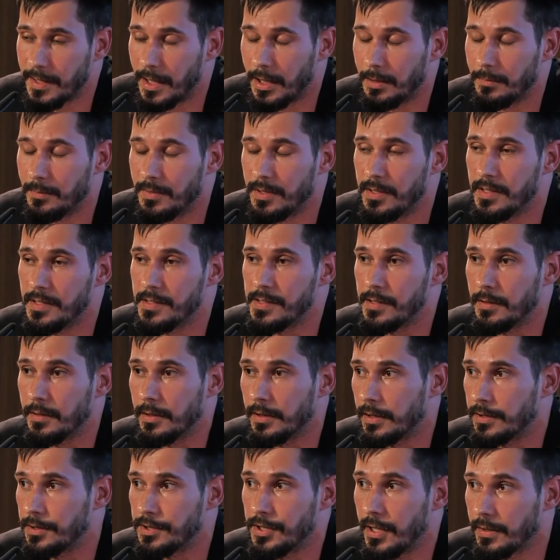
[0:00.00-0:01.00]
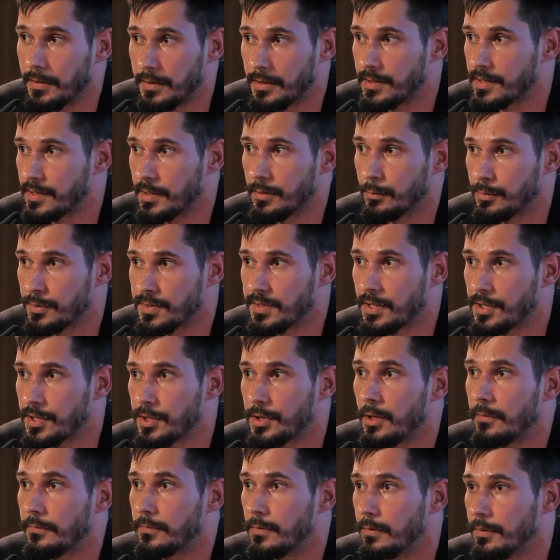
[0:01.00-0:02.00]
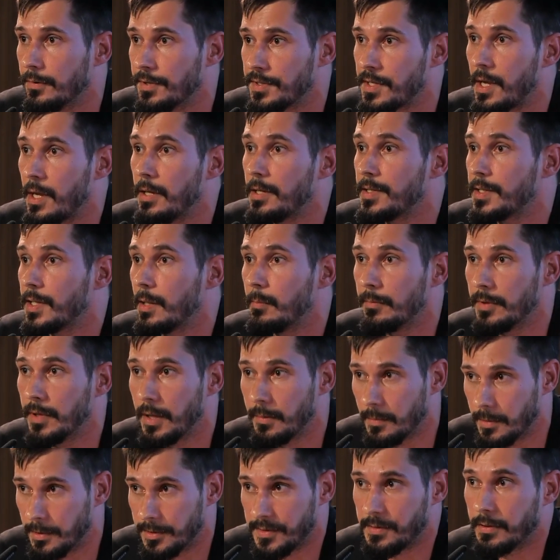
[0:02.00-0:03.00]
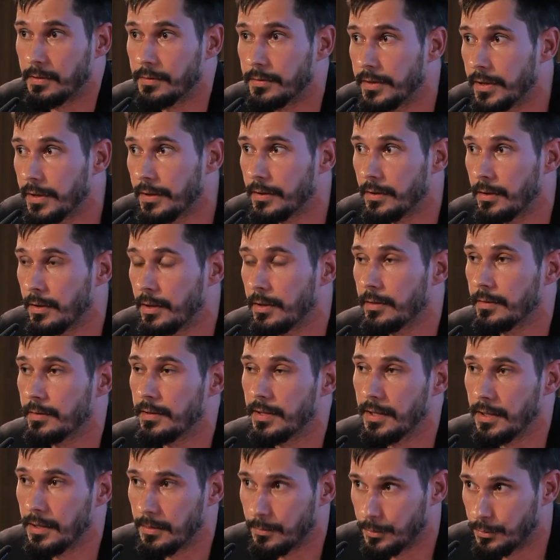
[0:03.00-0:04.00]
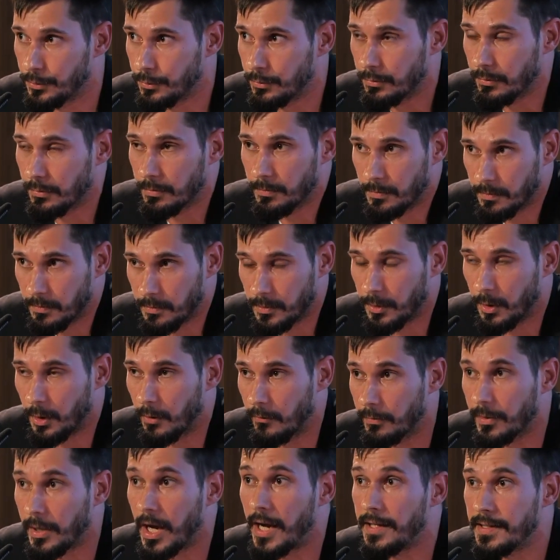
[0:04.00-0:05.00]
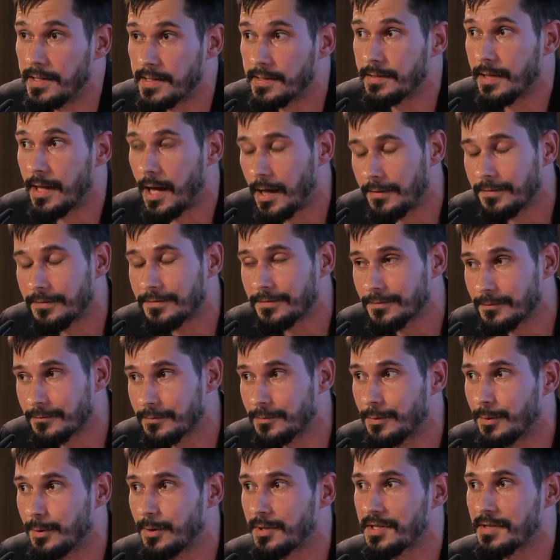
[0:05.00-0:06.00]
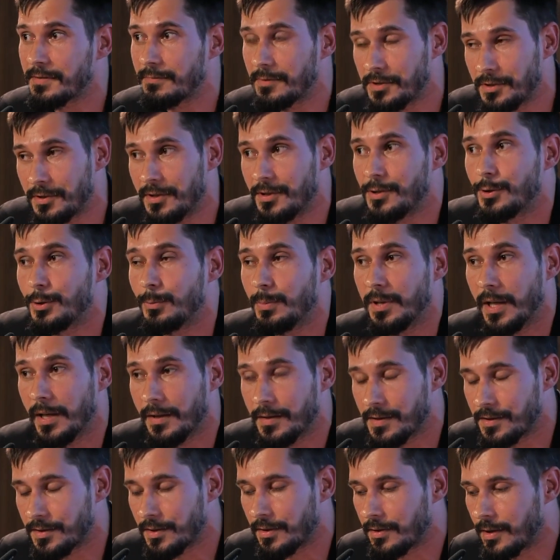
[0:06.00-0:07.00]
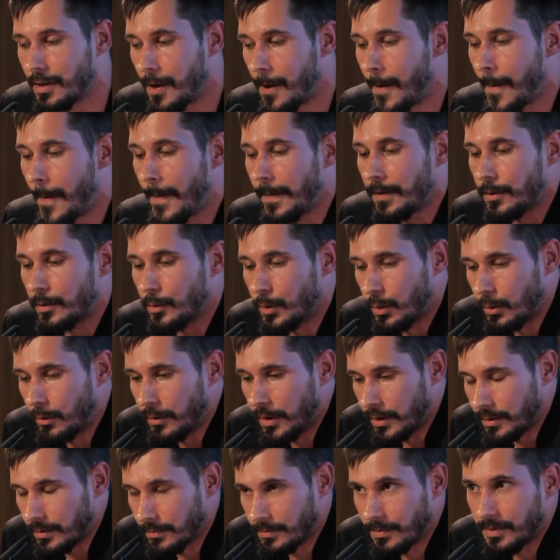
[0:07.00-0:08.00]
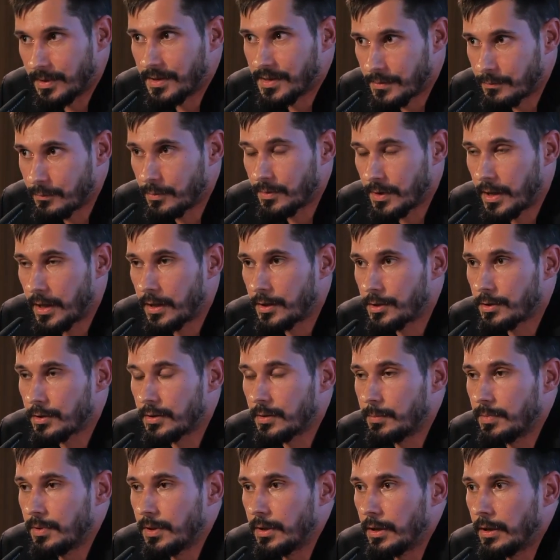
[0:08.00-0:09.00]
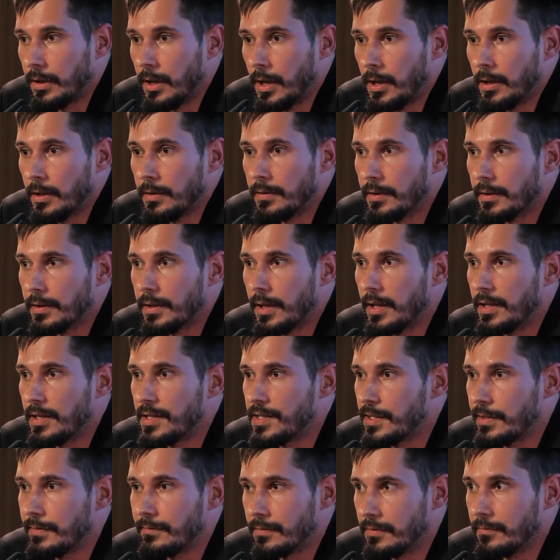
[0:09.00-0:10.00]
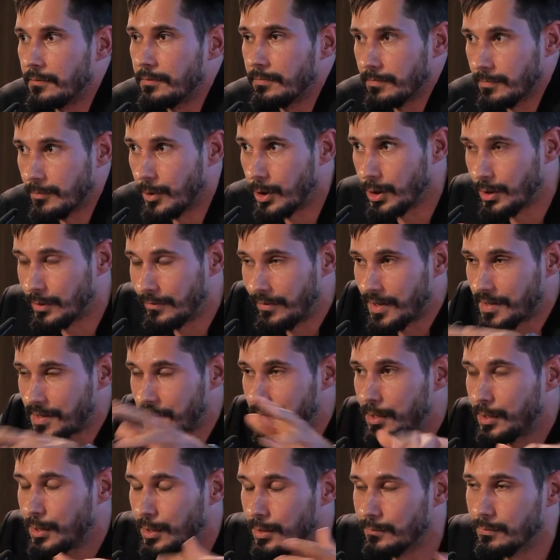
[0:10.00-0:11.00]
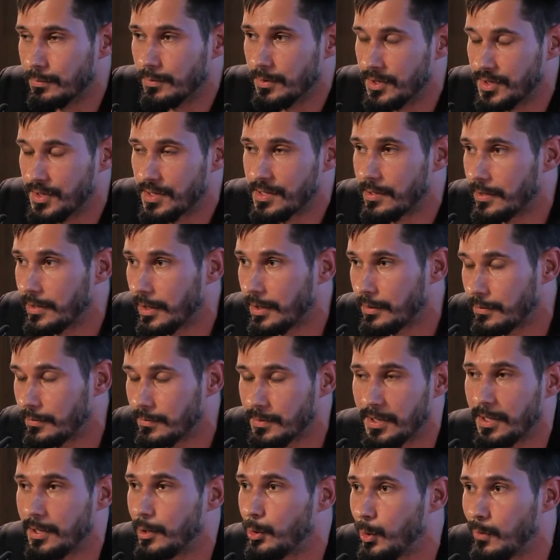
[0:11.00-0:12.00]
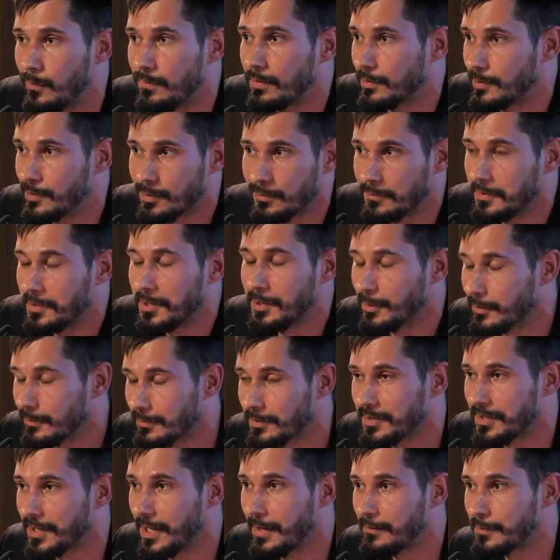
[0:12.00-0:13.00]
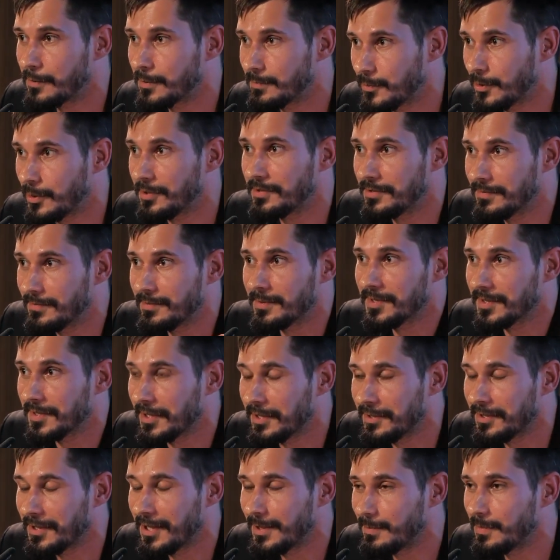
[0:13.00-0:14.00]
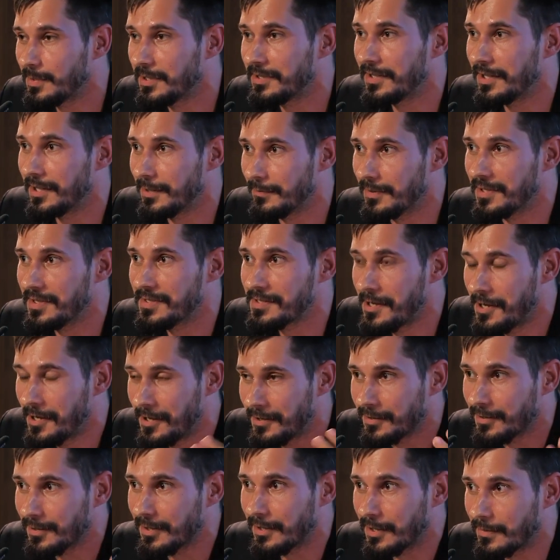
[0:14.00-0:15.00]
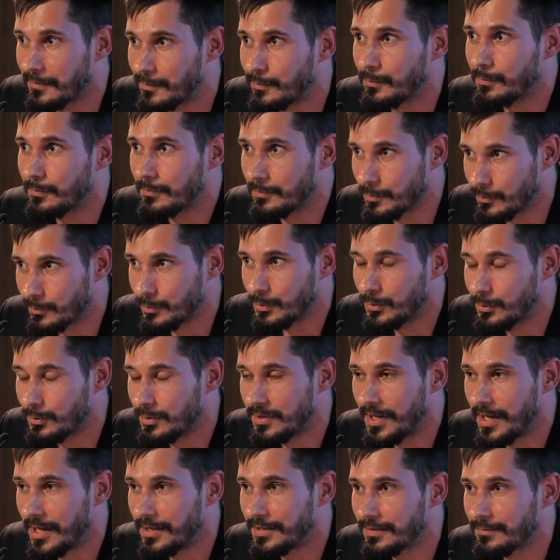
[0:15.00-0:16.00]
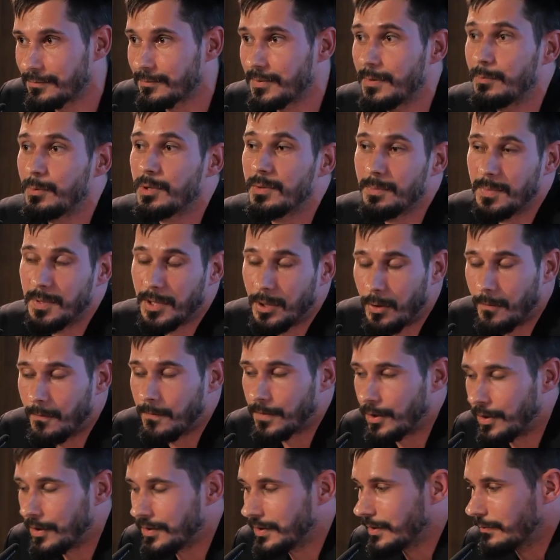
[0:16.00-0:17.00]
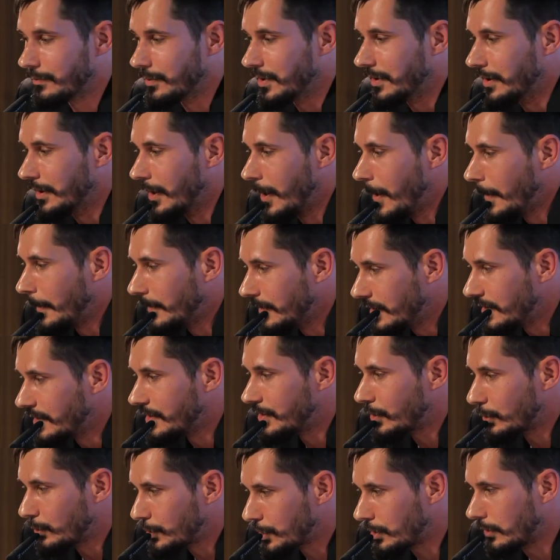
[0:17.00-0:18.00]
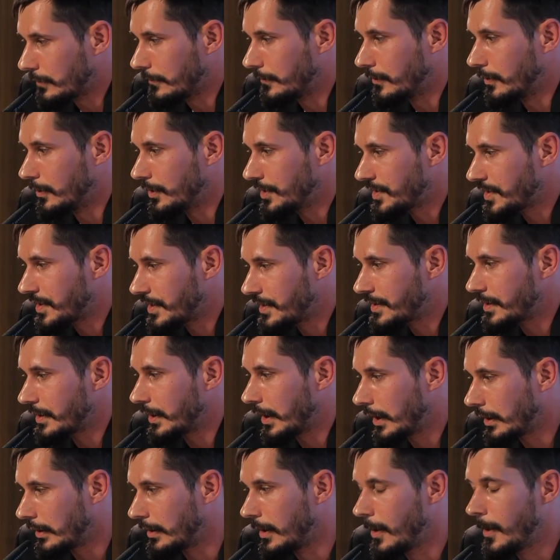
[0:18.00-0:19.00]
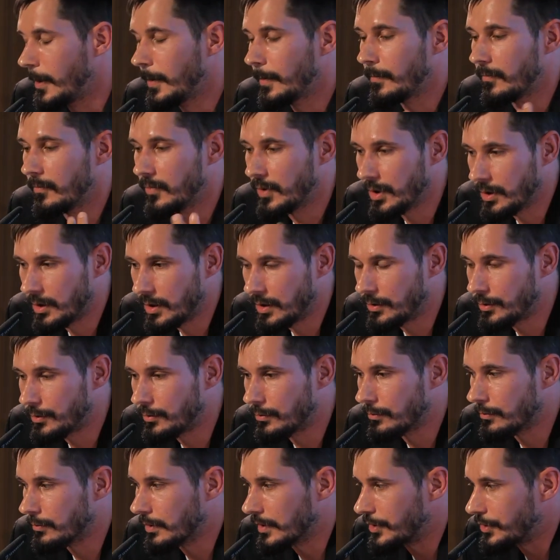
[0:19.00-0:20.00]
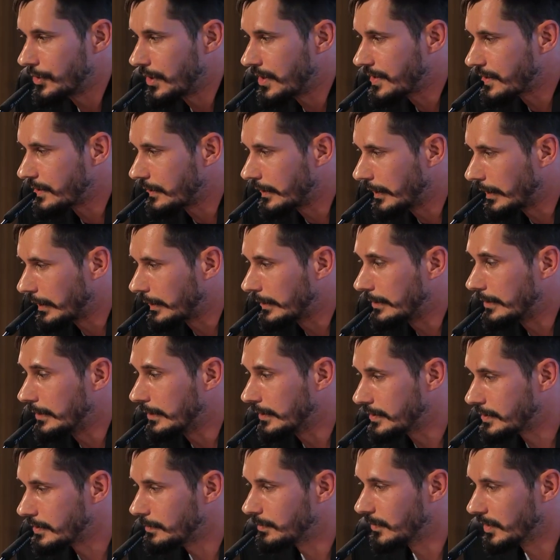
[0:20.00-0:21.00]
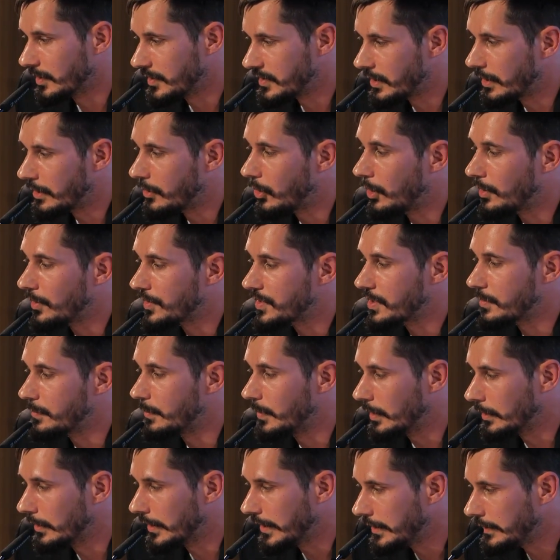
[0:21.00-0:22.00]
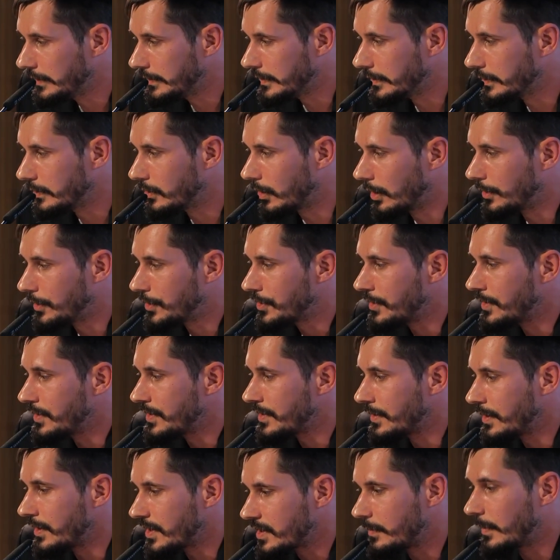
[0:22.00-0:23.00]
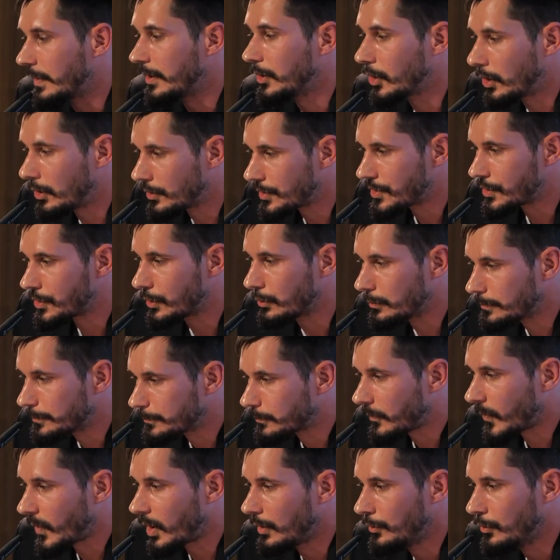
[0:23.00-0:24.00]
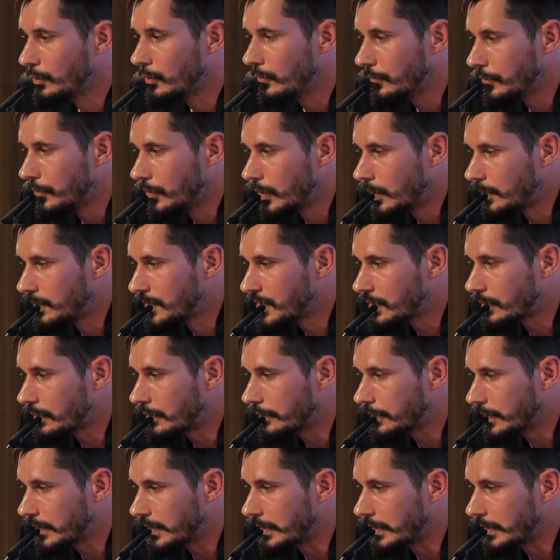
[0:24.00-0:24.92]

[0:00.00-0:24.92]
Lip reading: enemies and like Chetniks and Ustasha? Of course, some of them are still there. They do, write stuff, of course, which needs to be answered. And this would actually be the case even if all of us here would just like take over Slovenia or whatever. I'm not saying that, but anyways, like if you would do that, we would be confronted with these social forces, and we need to address like these, as he calls this, belated consciousness, but also new forms of